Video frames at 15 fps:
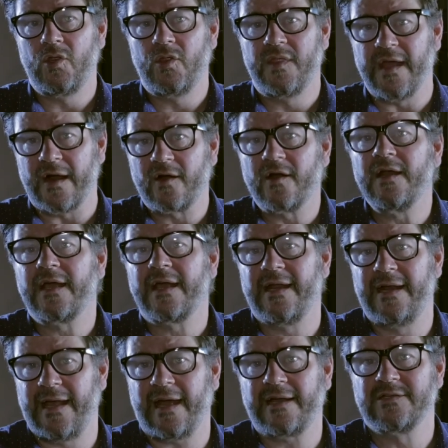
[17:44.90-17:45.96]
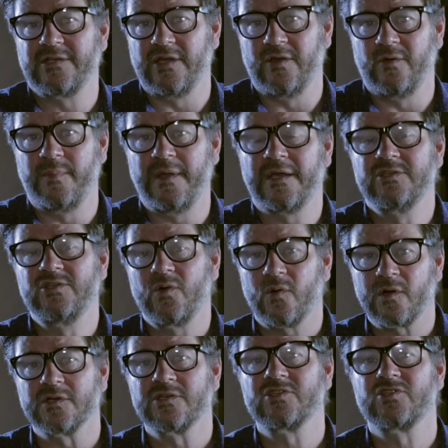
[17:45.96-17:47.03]
they're gonna connect to you because
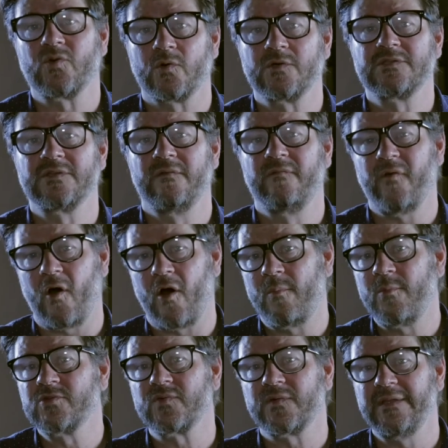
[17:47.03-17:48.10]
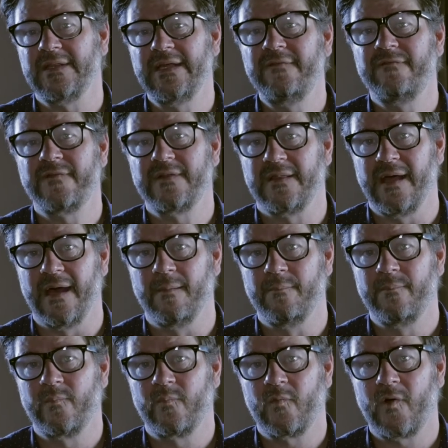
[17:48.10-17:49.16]
you're a source of almost relief to
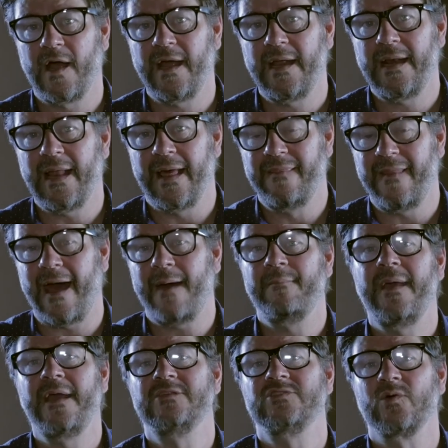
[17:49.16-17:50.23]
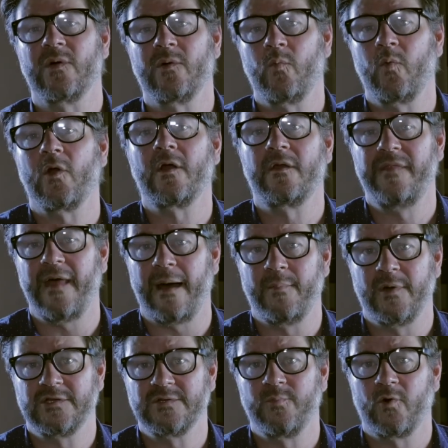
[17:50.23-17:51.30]
them, right? And that makes your work that
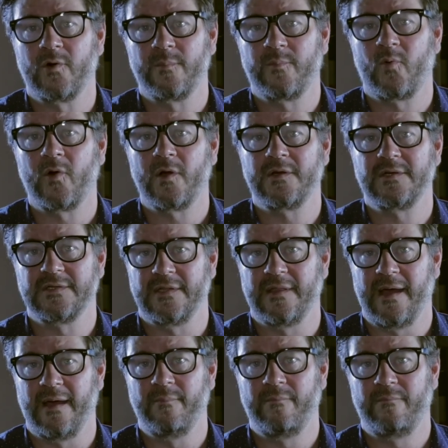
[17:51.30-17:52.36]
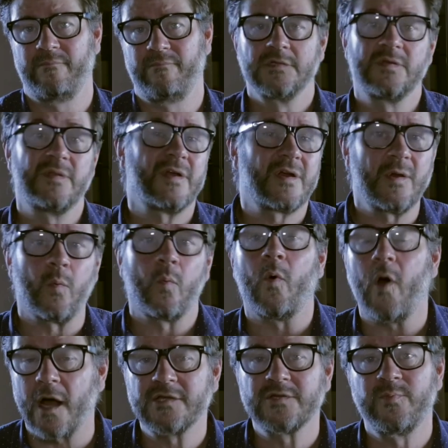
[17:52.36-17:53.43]
much more important to them. So they're gonna
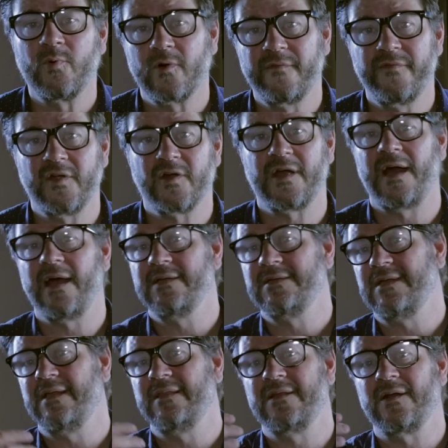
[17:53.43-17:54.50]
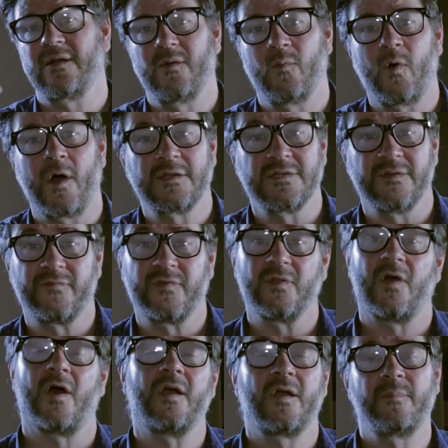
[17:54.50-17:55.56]
watch more of your content, they're gonna watch it for
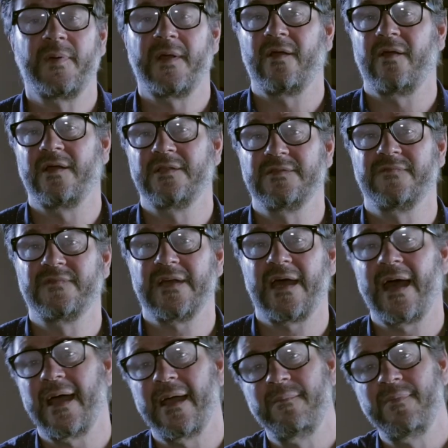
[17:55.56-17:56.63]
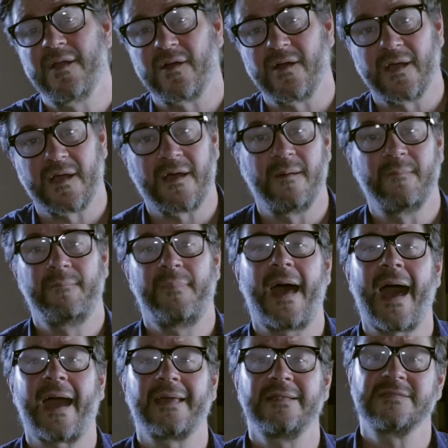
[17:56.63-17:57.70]
longer periods of time, they're gonna come
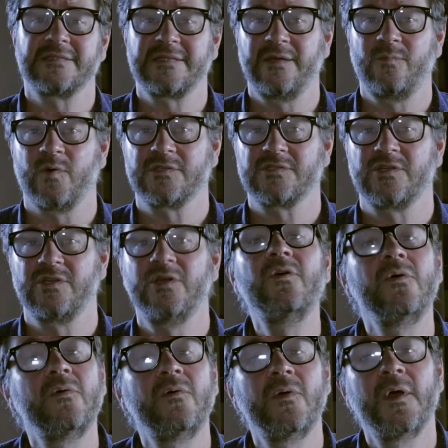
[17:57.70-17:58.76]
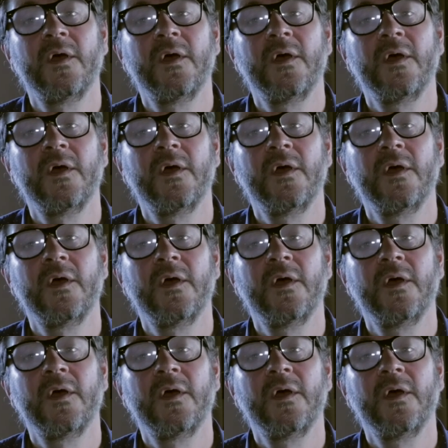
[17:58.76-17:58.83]
back and see what's new